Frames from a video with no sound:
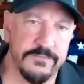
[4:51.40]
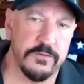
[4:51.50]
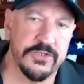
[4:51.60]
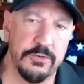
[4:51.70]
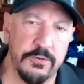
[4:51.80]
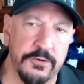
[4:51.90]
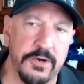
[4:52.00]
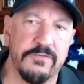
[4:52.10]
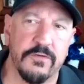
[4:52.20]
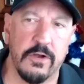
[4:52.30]
full
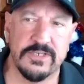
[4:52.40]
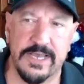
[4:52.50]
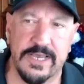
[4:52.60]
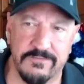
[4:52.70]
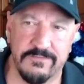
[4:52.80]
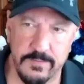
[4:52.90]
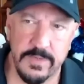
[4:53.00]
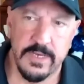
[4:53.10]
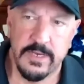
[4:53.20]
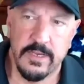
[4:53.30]
230 for all 10 of them
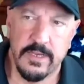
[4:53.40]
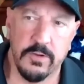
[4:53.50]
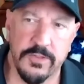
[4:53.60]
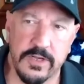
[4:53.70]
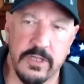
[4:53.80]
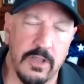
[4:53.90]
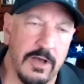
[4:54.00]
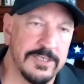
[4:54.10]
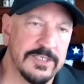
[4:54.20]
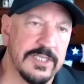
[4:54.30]
with a
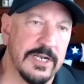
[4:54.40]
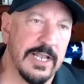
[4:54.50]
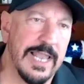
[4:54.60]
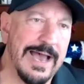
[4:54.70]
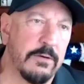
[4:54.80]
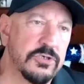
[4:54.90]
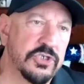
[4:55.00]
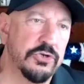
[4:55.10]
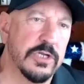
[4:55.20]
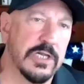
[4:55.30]
clause that allows
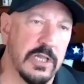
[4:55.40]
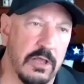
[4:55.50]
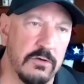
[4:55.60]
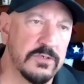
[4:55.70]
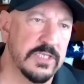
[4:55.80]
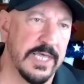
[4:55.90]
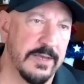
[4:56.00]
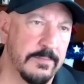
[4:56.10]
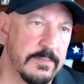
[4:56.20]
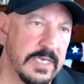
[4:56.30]
you to close
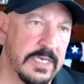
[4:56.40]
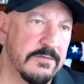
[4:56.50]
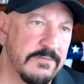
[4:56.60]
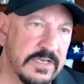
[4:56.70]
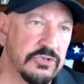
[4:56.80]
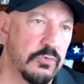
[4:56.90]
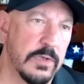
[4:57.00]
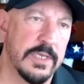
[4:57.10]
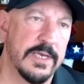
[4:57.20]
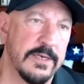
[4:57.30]
them
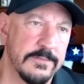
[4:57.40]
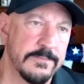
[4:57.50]
individually